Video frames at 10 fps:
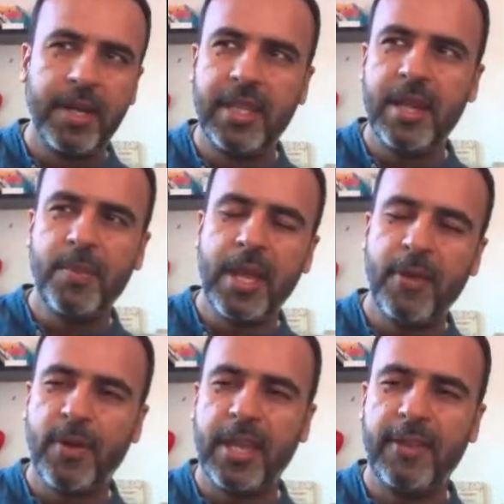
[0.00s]
But then
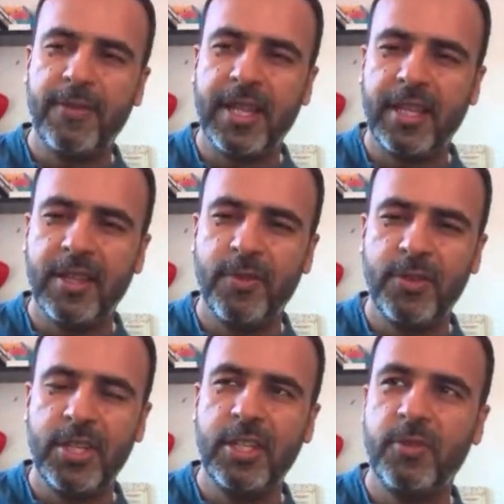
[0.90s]
my wife, like,
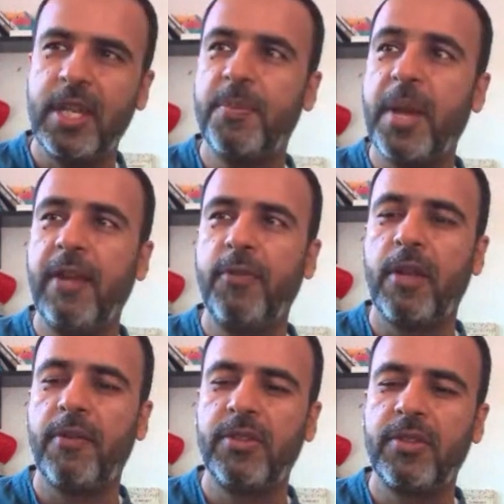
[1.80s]
she's very
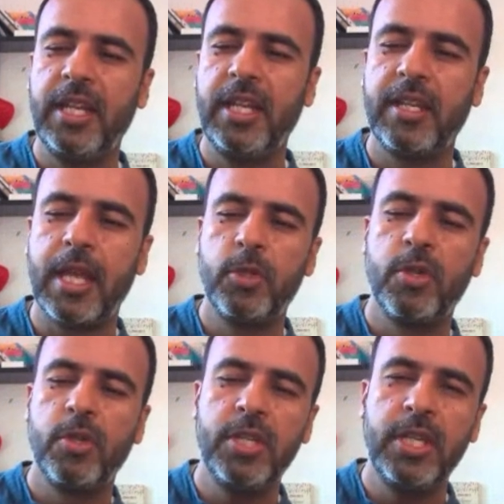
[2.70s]
mindful of the screen time,
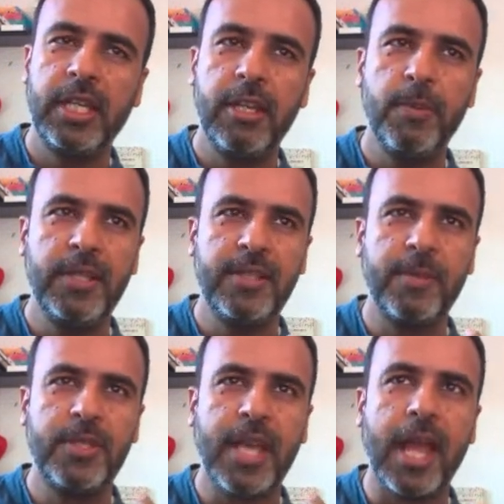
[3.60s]
so she gave me
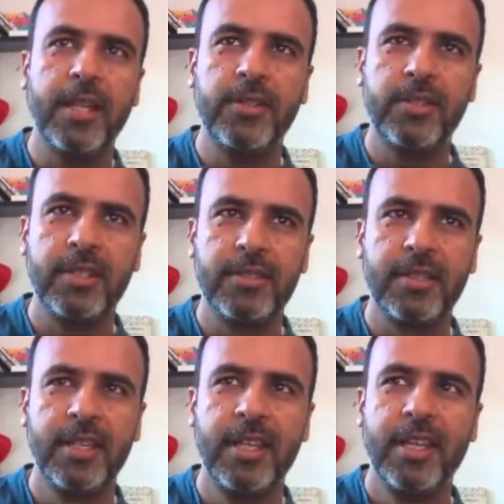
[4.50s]
some
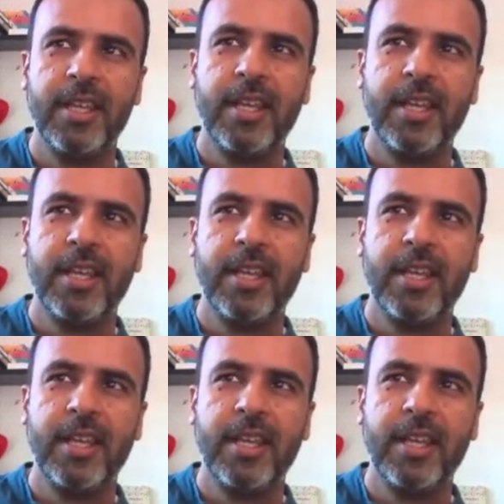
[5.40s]
challenges.